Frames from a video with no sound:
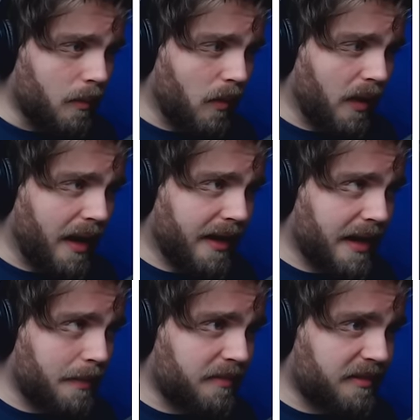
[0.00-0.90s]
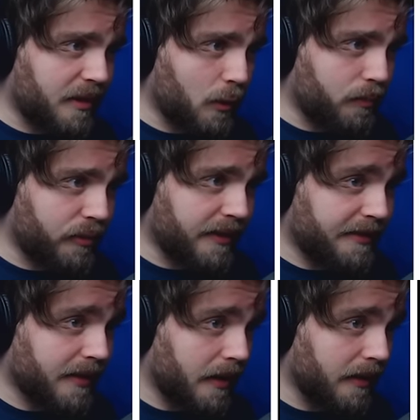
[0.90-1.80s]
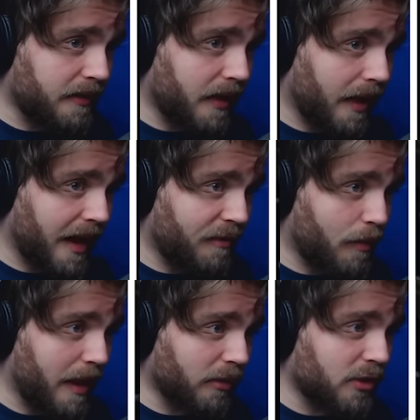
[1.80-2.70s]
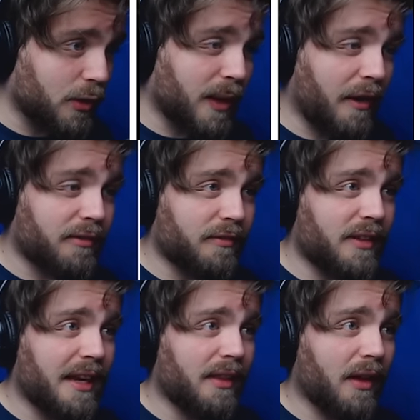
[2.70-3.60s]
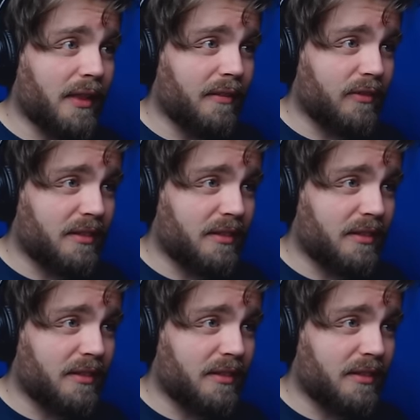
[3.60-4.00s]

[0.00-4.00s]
Well, I am still pretty tired. I have about 2 hours of daylight left.